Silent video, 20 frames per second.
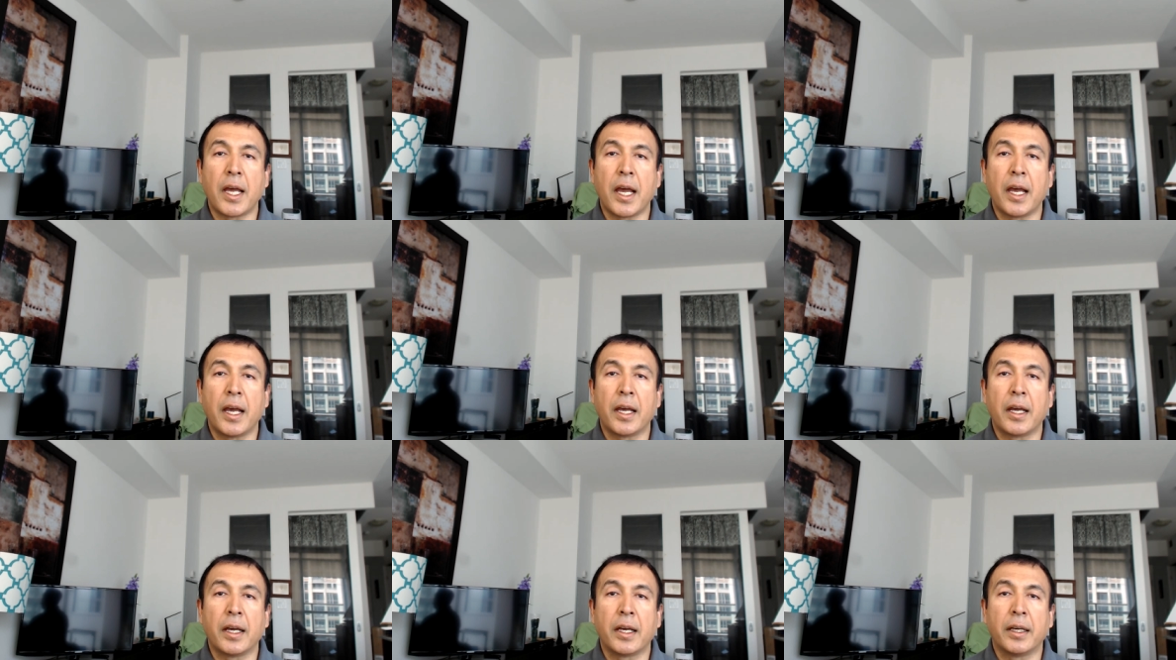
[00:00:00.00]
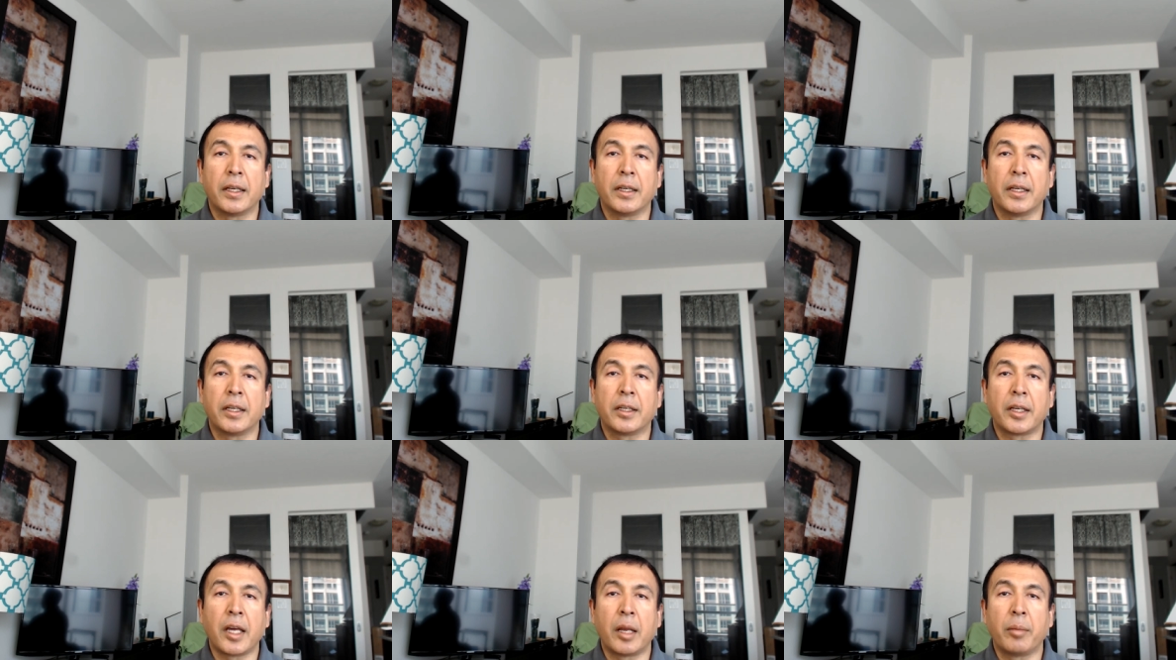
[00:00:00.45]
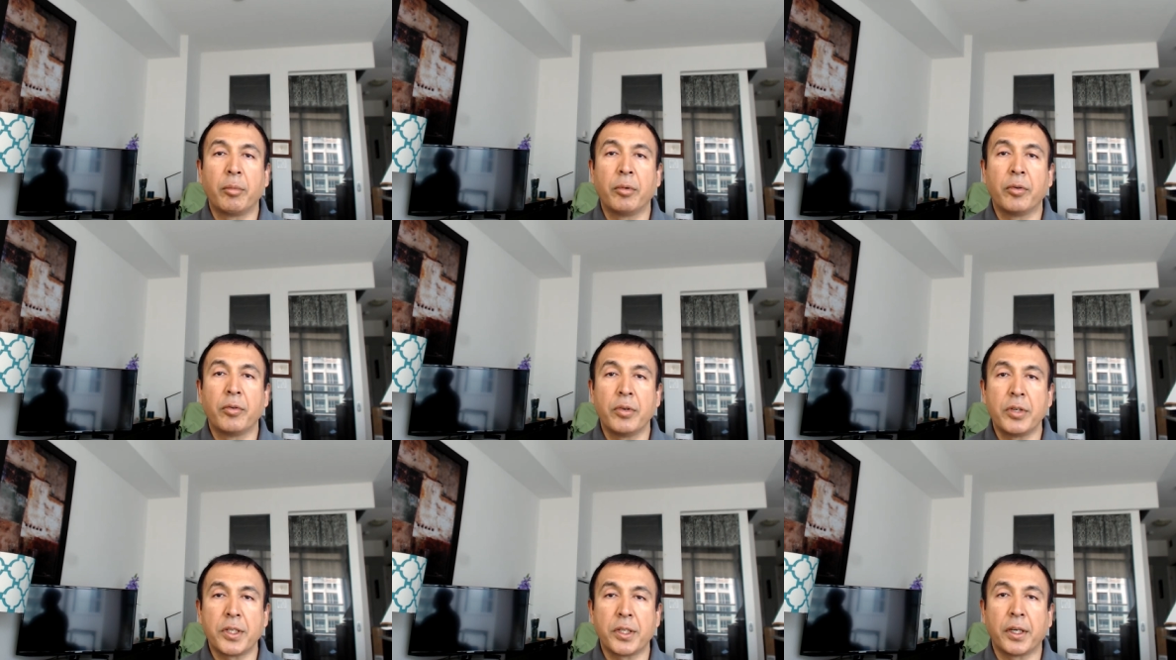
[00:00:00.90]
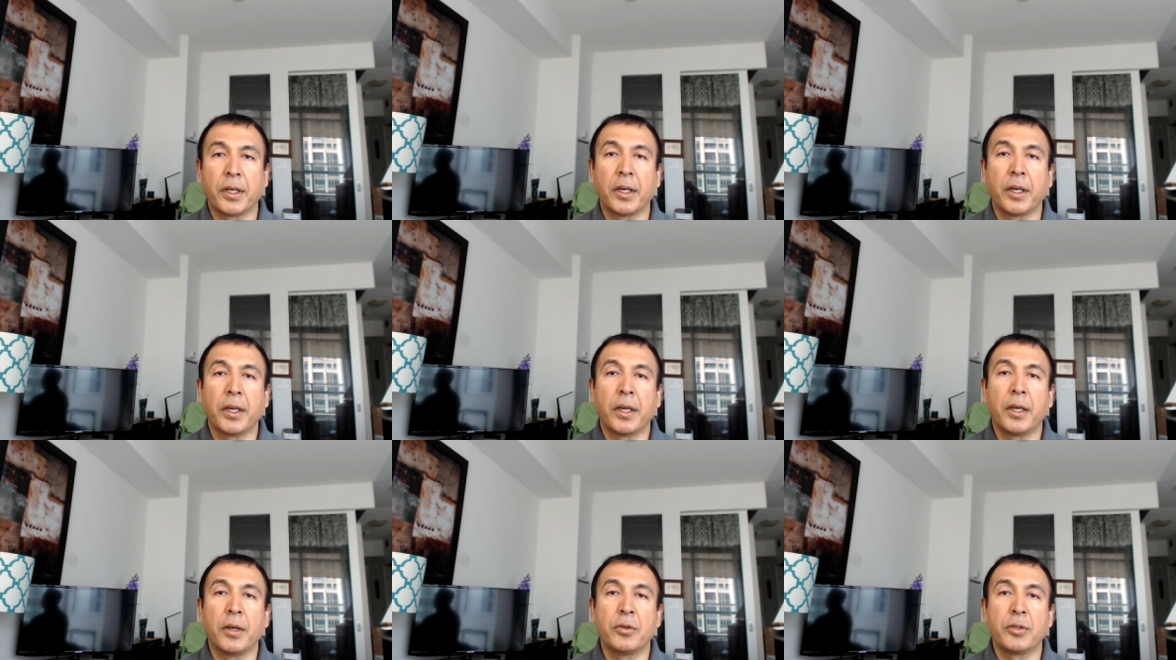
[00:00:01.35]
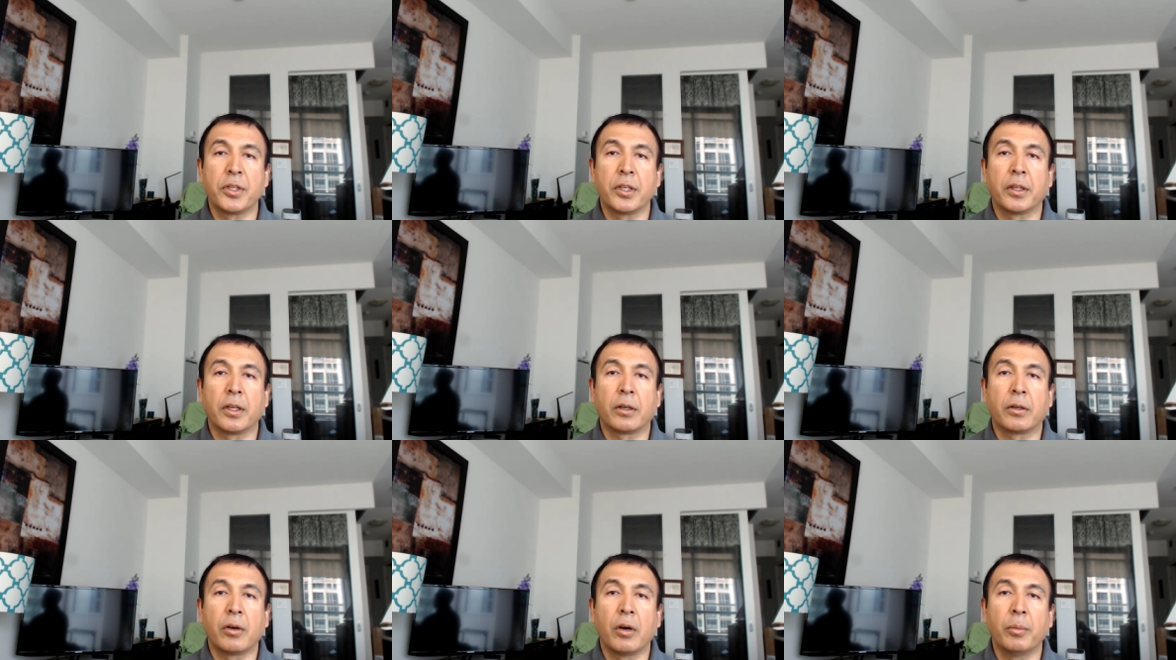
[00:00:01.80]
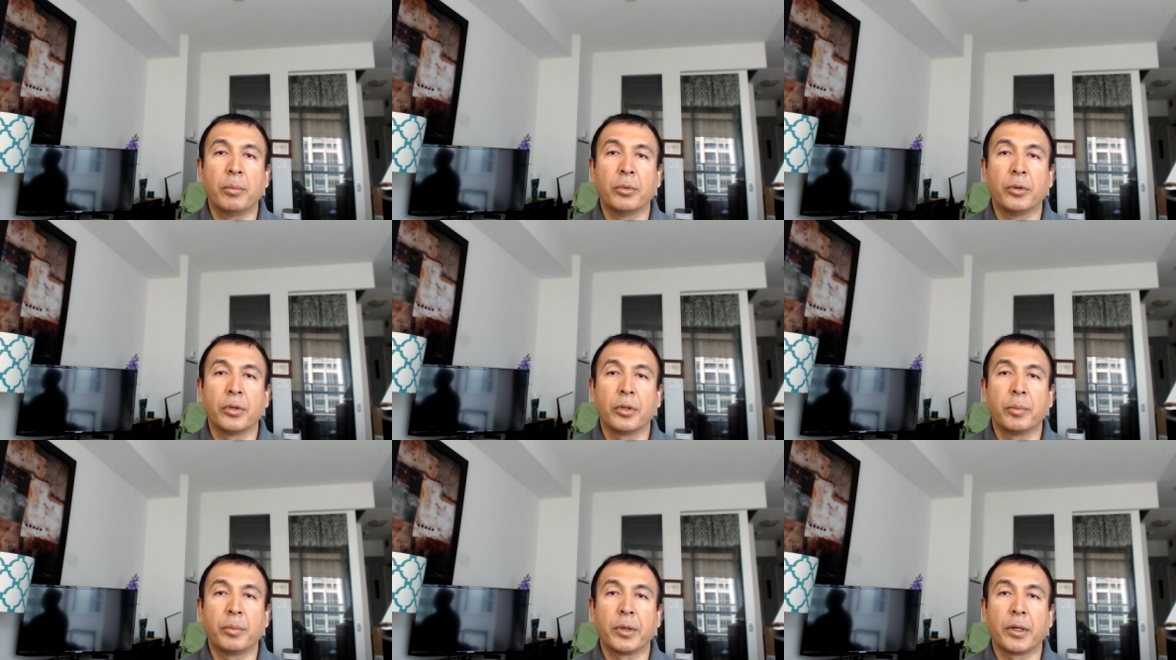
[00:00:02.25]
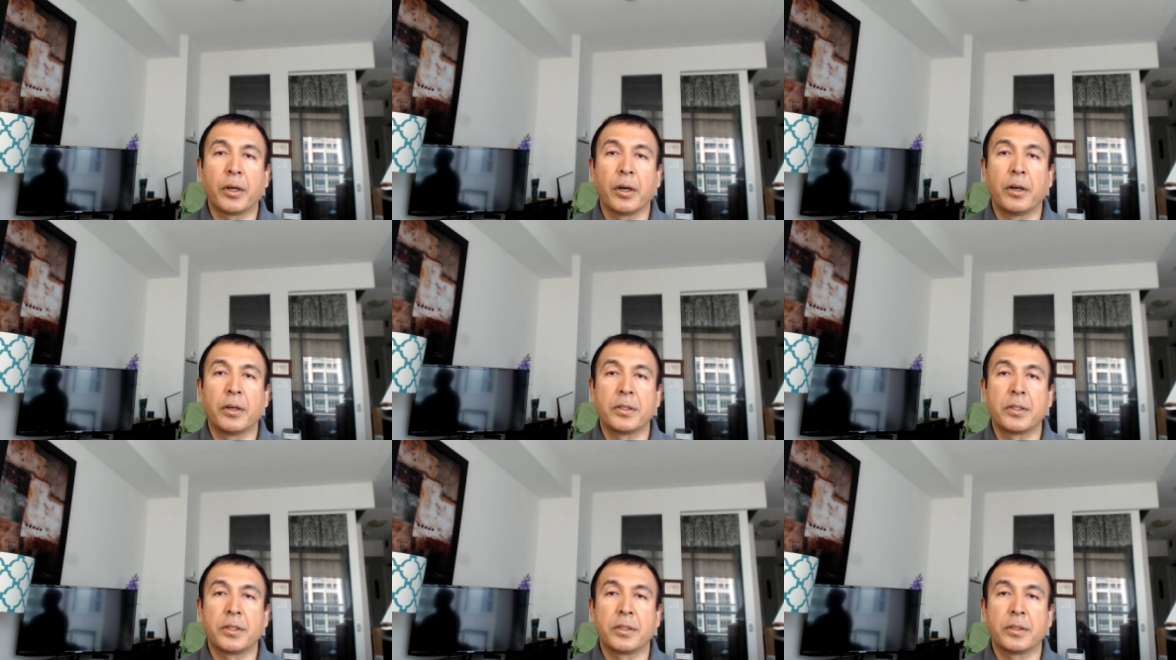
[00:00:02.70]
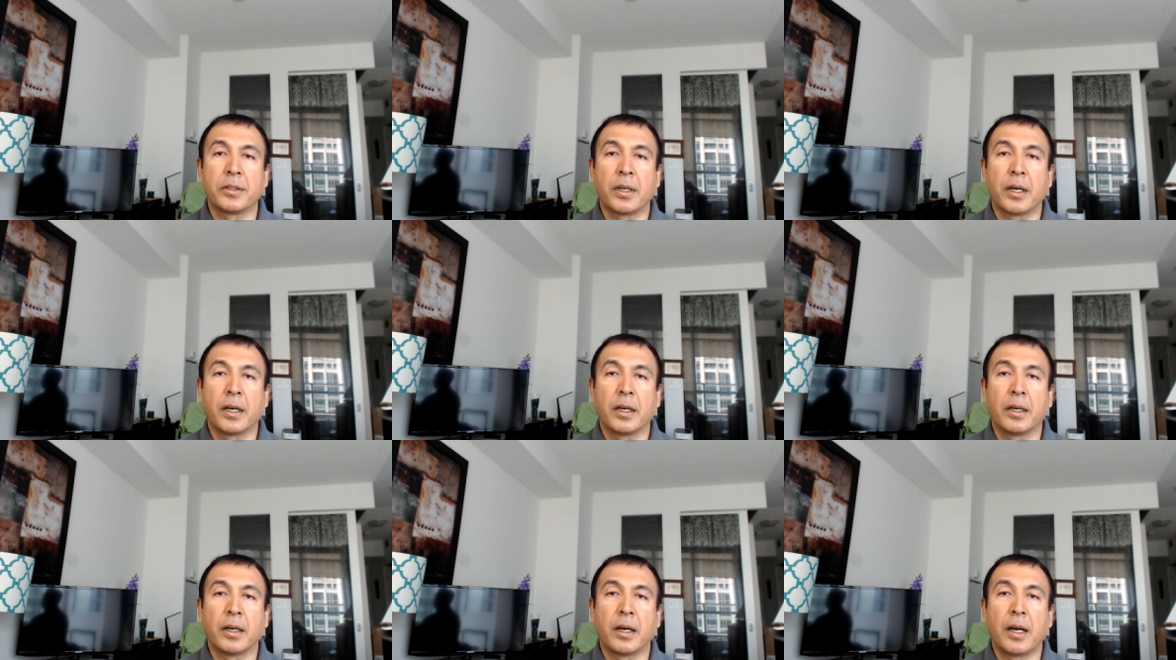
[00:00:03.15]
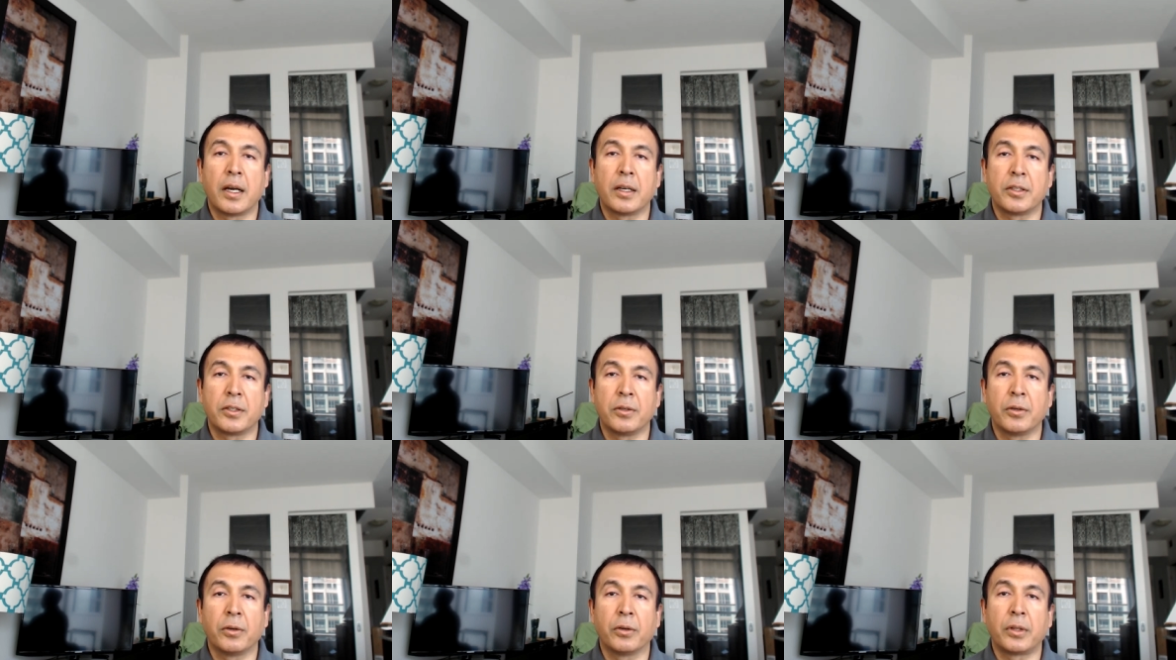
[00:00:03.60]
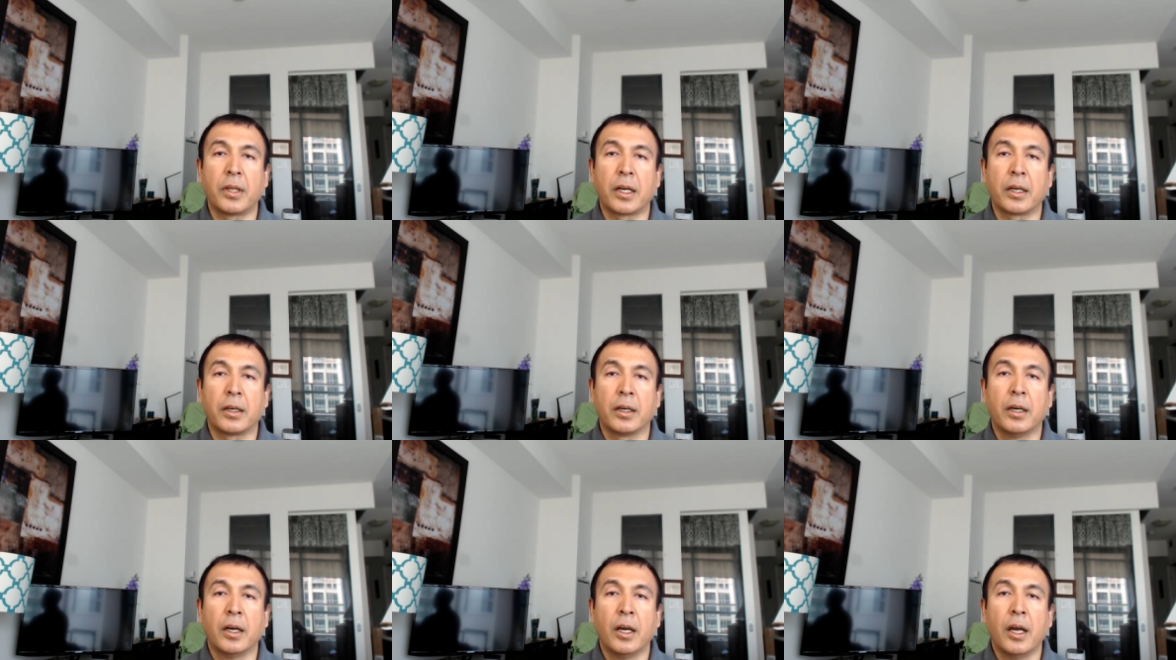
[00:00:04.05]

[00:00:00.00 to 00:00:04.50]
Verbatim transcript: and it can be risky using the Chromebook because uh, as you know that